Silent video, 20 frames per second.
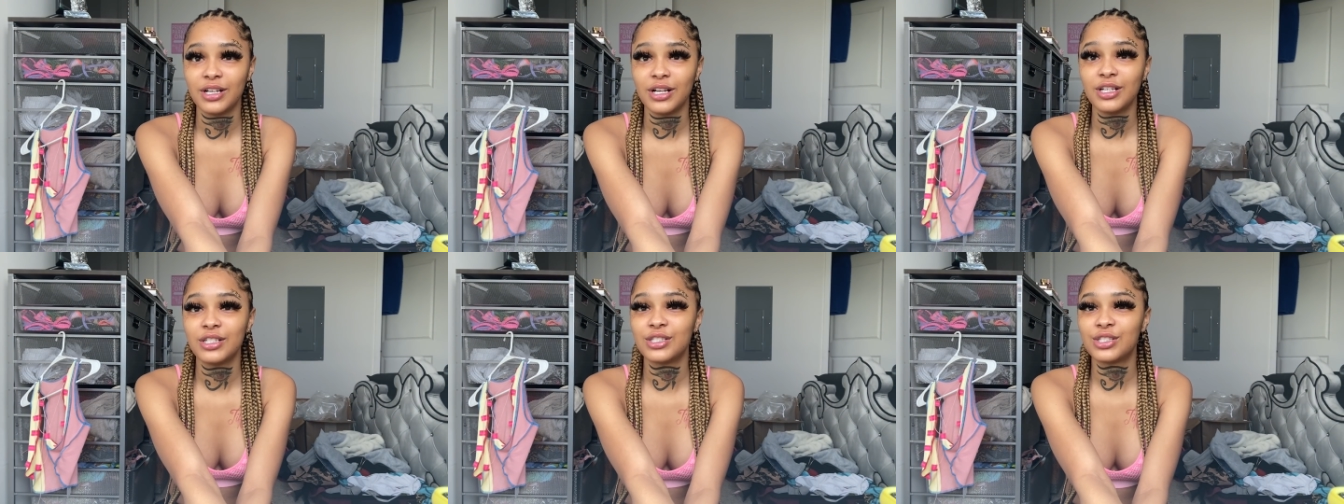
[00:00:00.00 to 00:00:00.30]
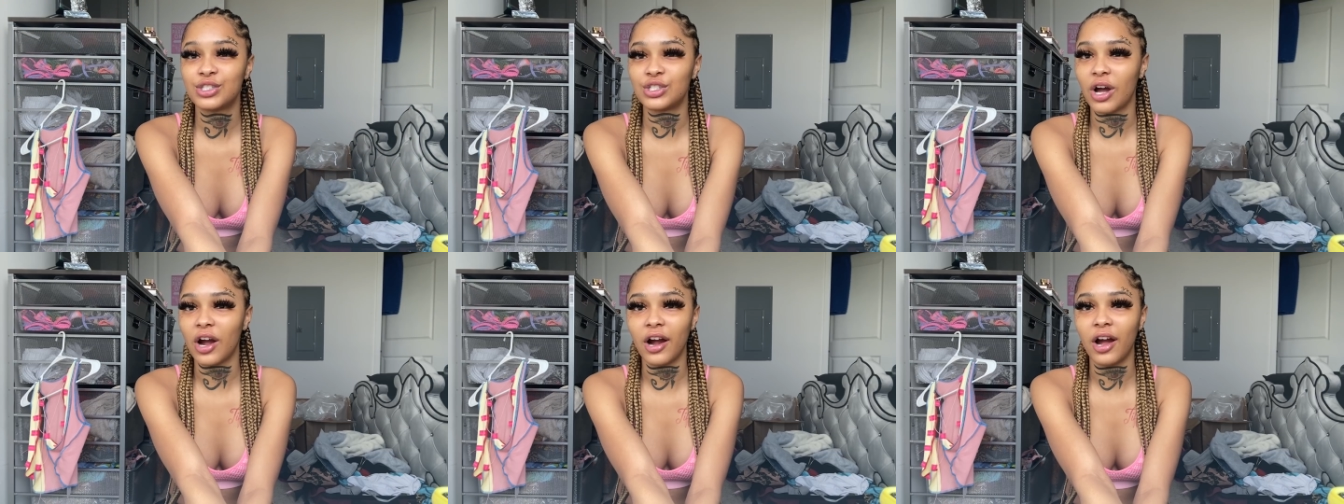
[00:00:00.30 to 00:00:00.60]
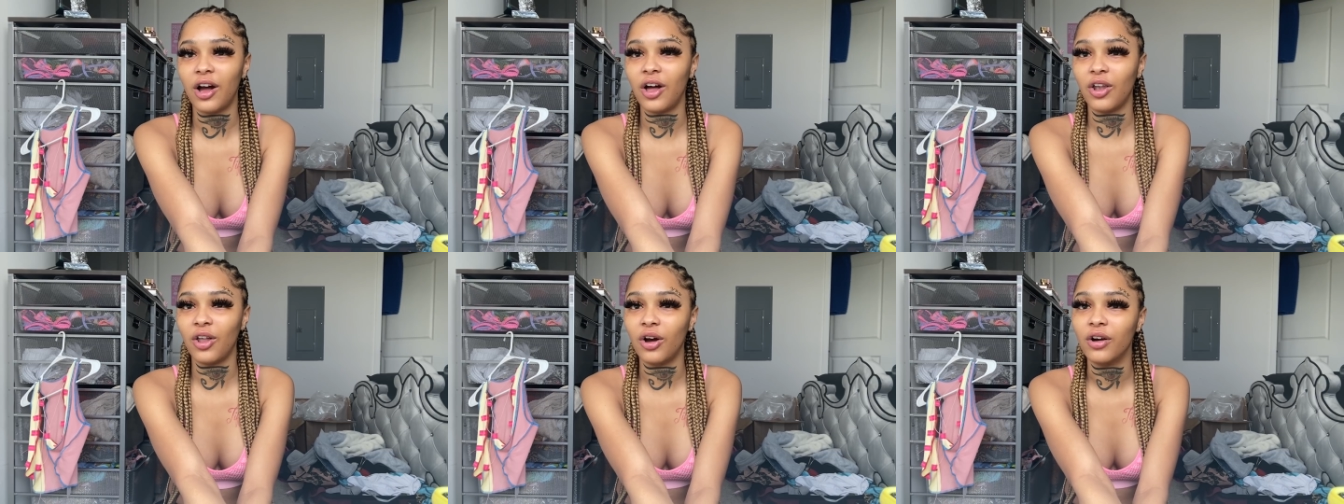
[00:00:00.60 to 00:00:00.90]
start
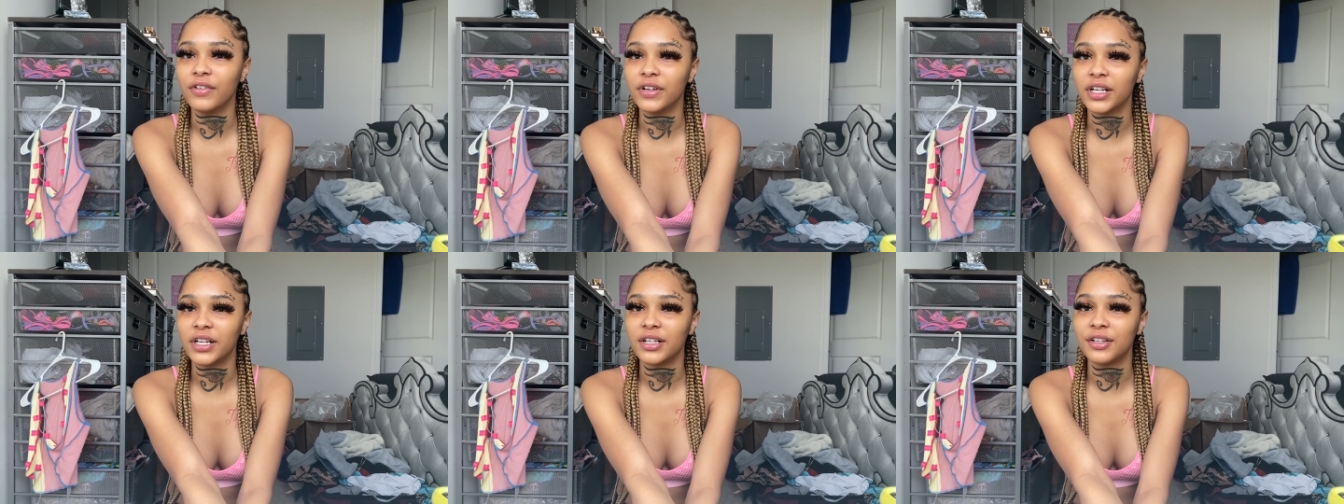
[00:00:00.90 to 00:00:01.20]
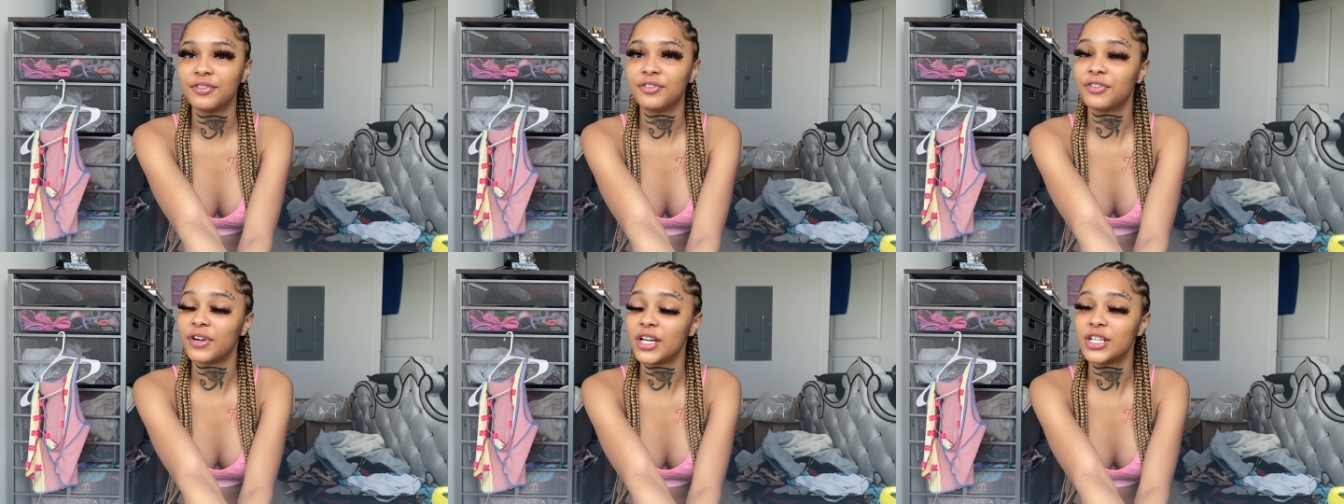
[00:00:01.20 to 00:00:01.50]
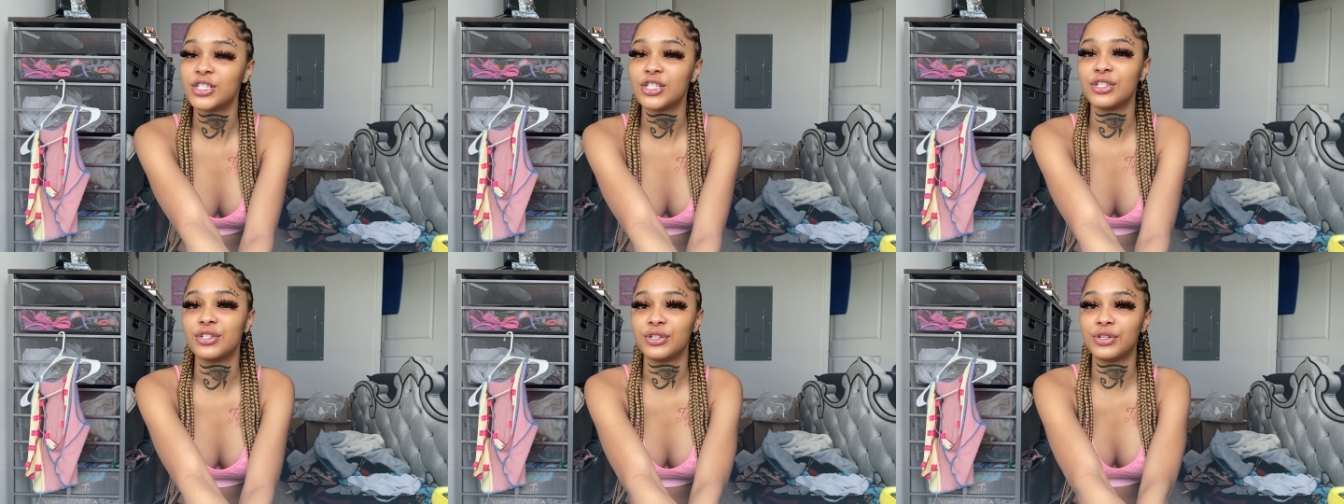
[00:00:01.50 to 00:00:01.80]
all over
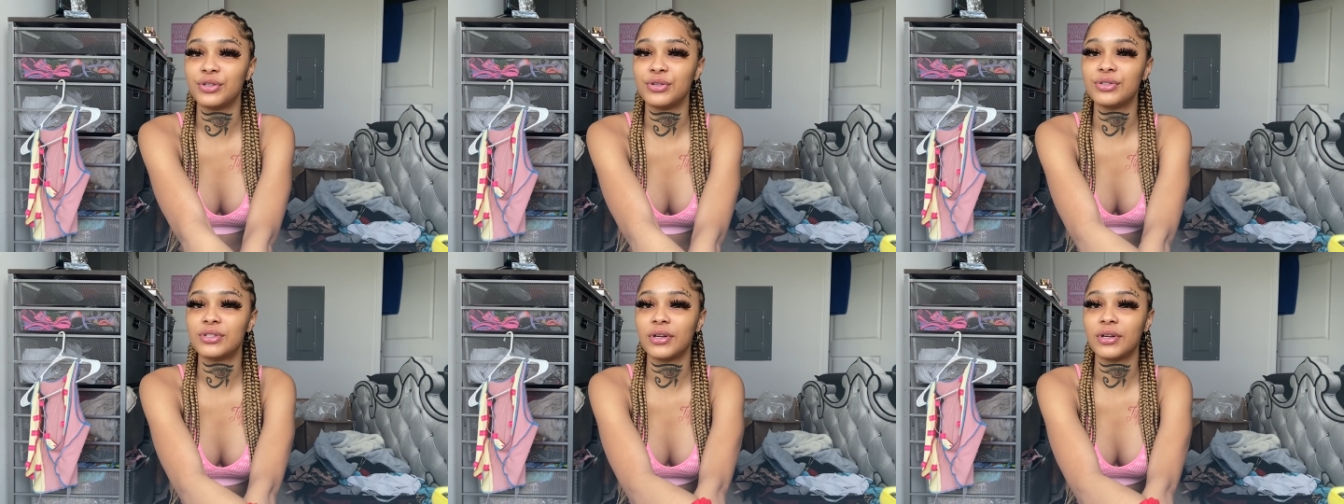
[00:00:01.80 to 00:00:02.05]
fresh and new.